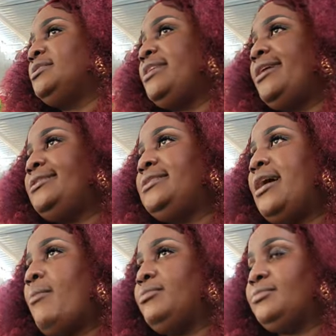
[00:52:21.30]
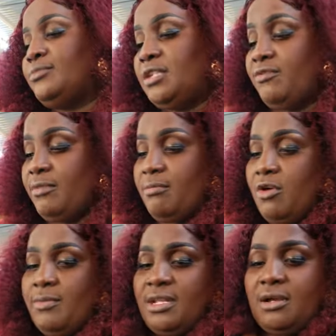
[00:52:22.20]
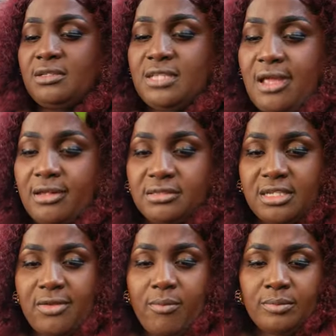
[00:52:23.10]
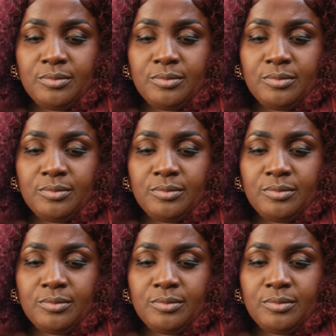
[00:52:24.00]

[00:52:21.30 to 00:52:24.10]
That did happen. I remember me that got taxi